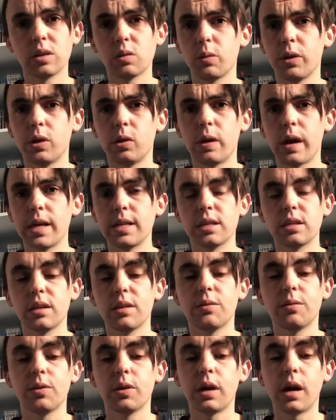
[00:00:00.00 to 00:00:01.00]
as well has
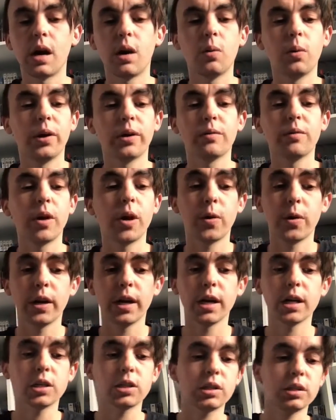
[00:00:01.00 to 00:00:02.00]
different artwork
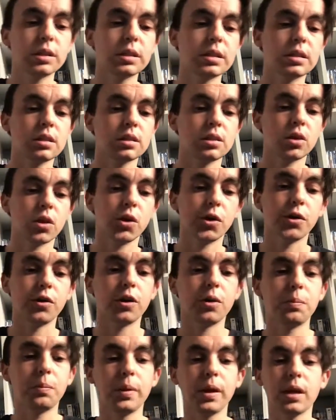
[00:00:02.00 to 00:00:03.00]
variations. So
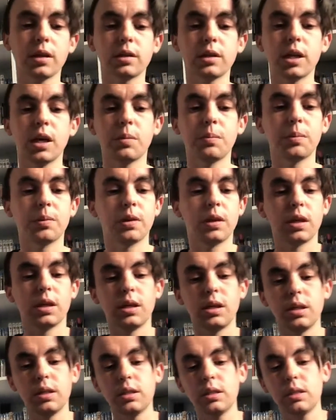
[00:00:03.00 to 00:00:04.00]
I picked up
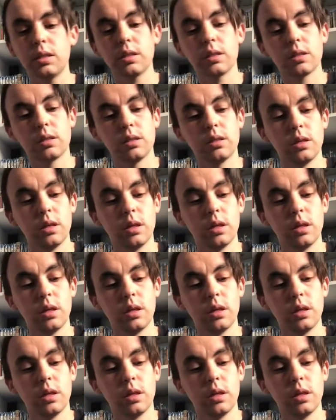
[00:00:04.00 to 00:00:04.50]
these,